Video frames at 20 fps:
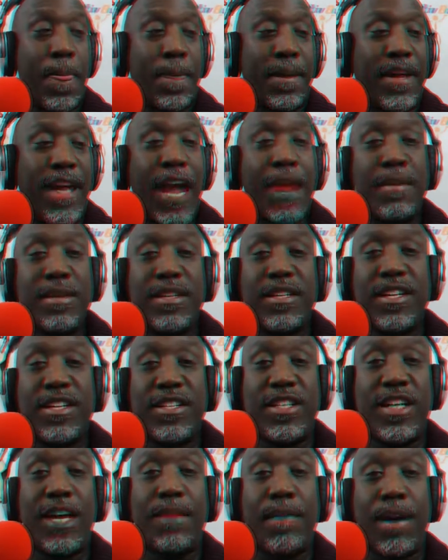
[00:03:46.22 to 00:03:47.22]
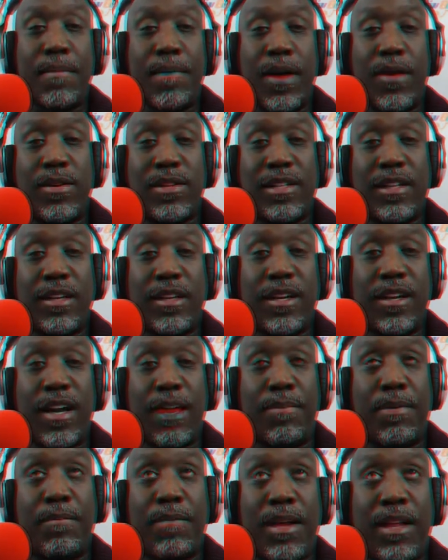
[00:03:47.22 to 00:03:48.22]
Came into the gym, everybody was looking
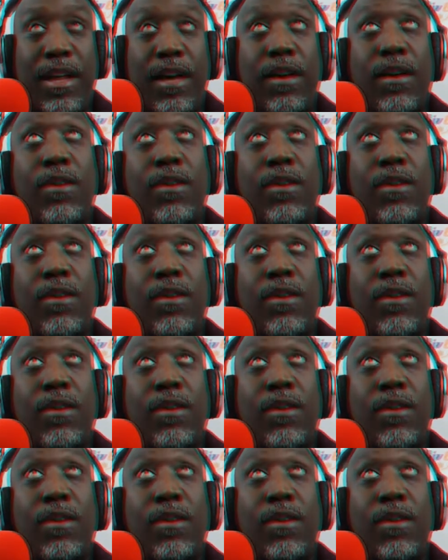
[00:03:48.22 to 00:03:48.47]
up at me like,